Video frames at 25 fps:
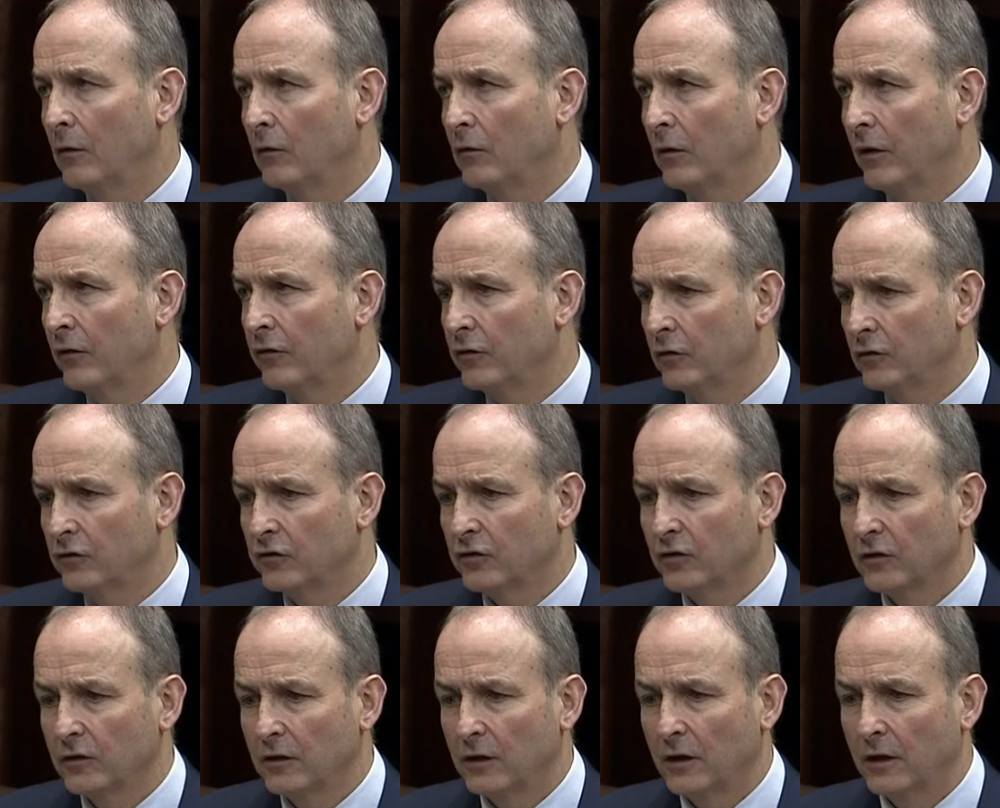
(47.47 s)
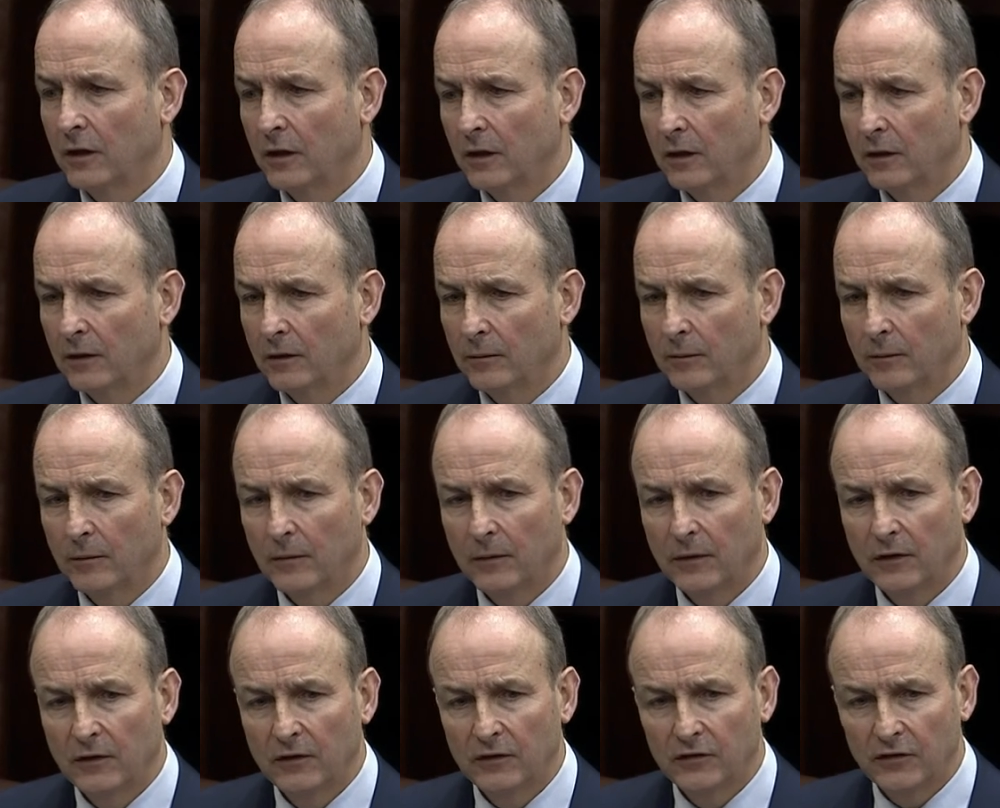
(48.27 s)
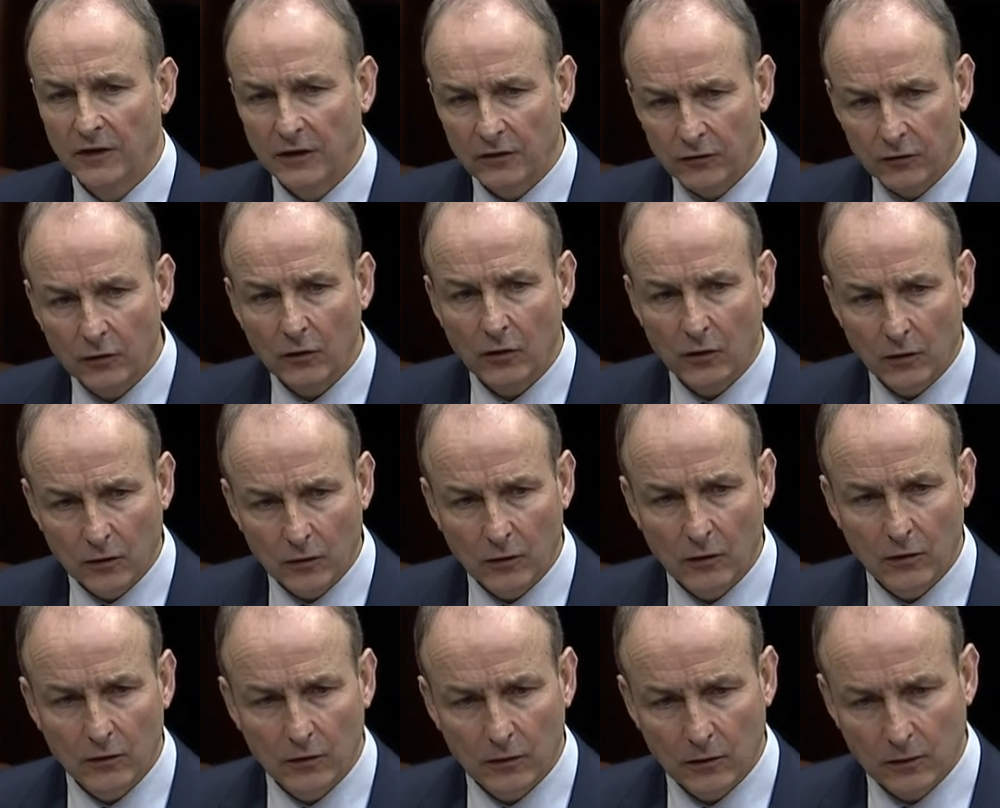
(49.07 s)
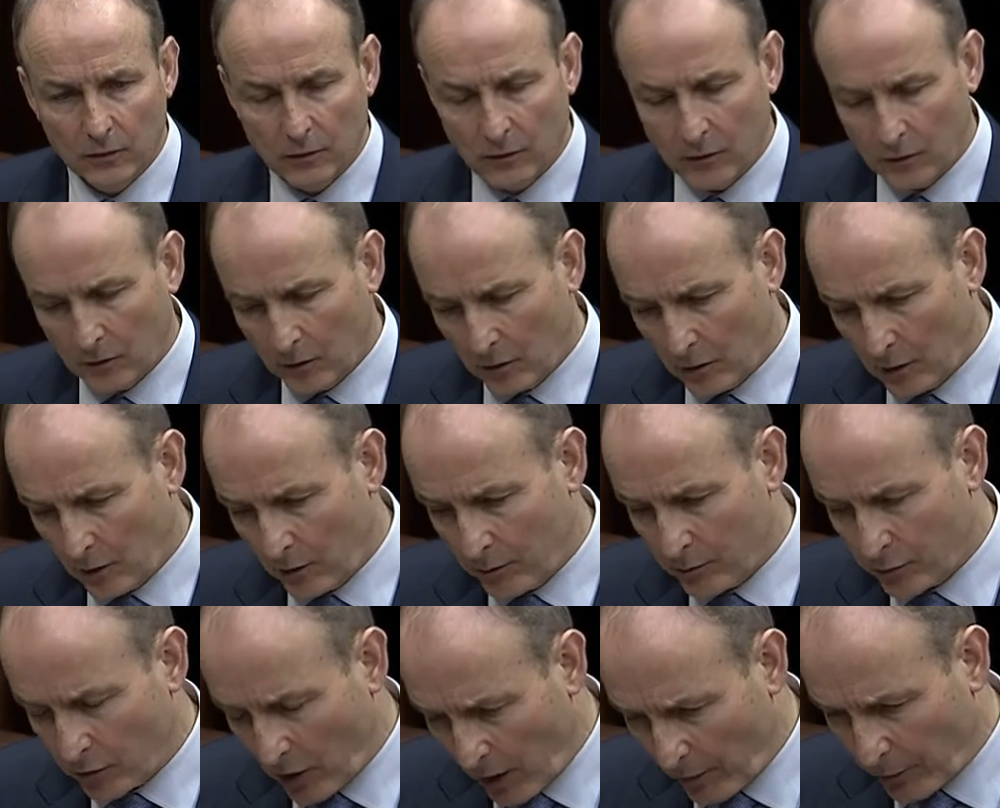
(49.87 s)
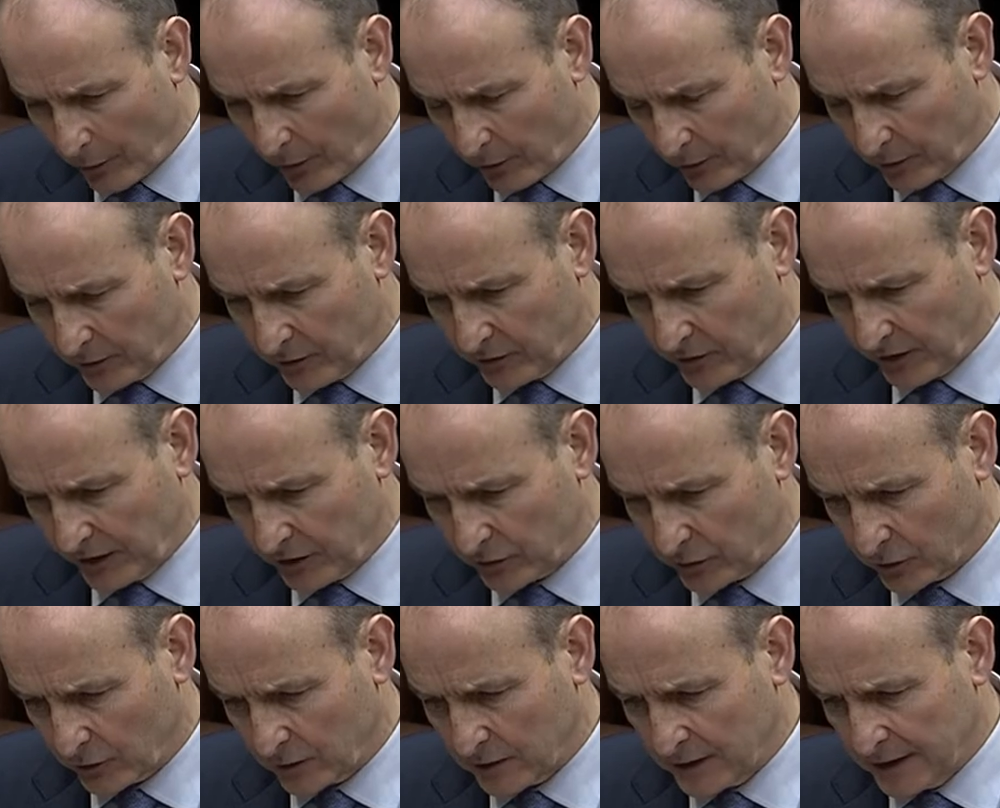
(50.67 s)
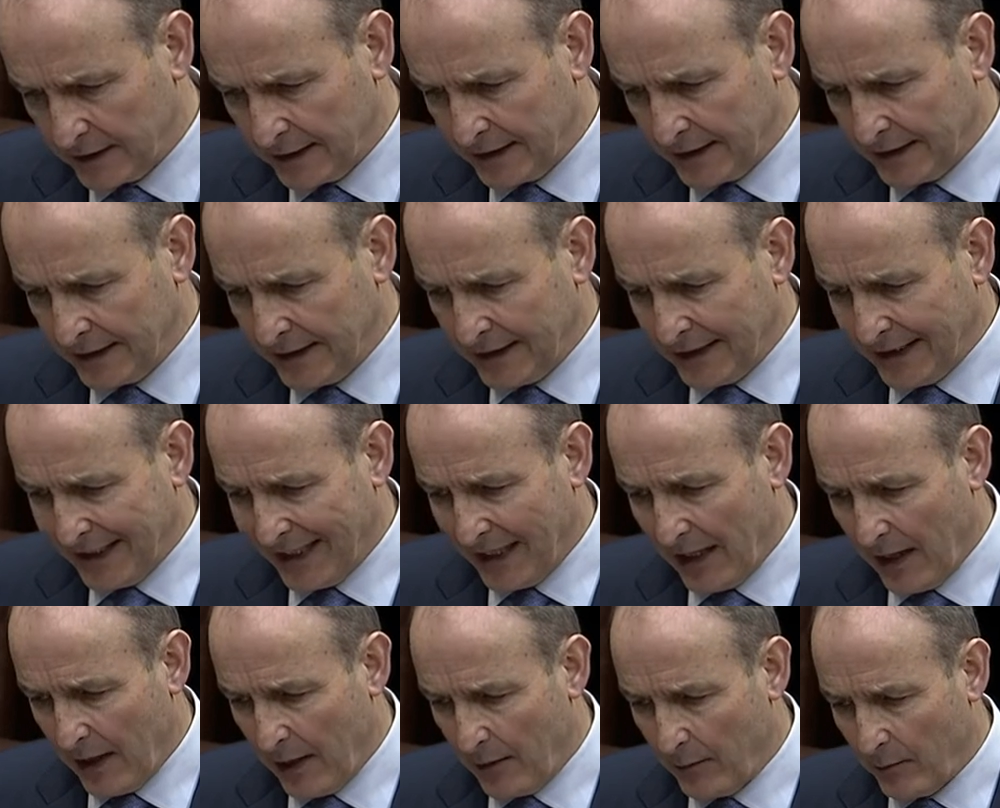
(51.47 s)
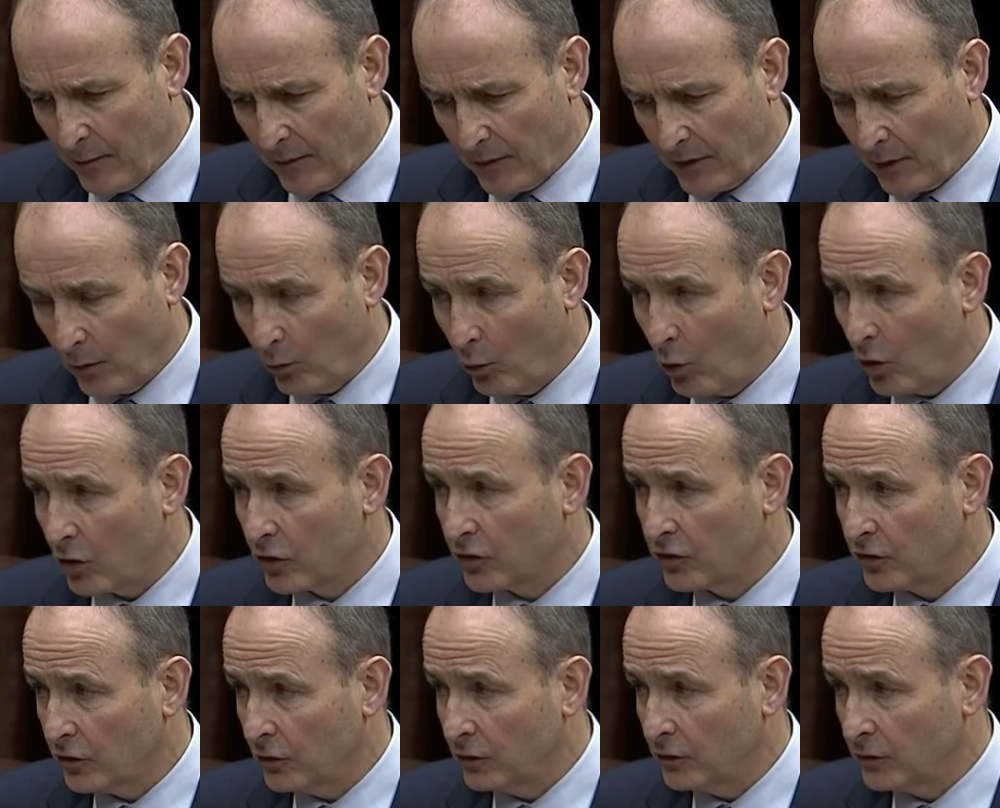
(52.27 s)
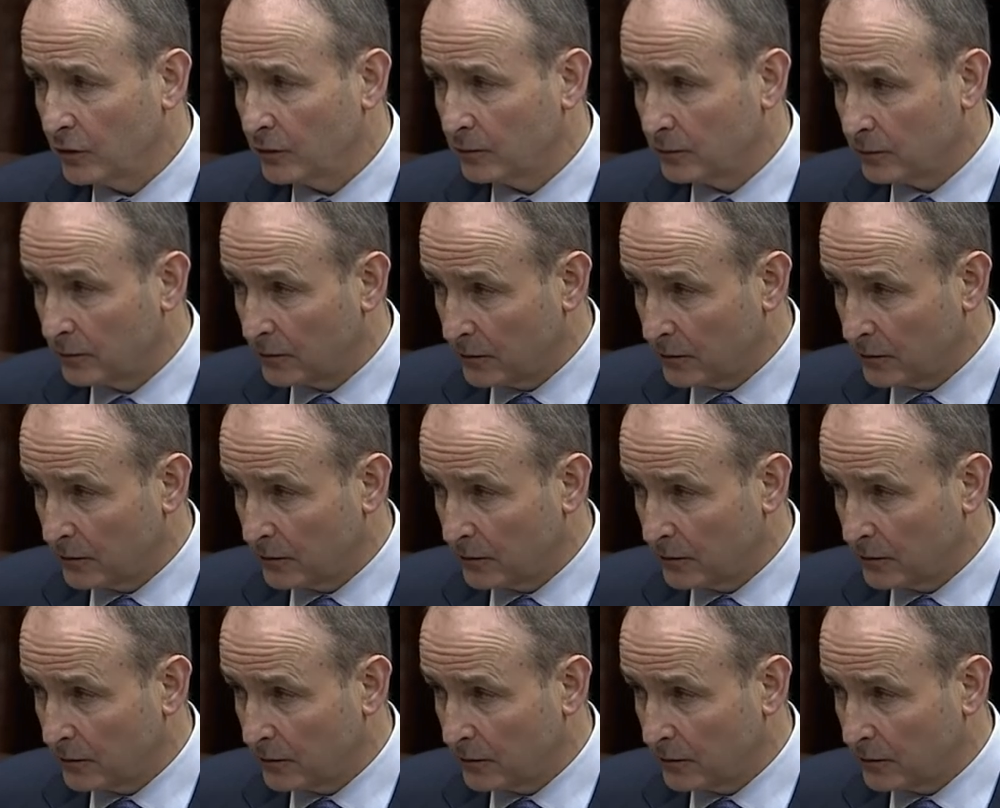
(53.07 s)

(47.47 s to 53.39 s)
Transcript: refuge centre or proper centre, that work should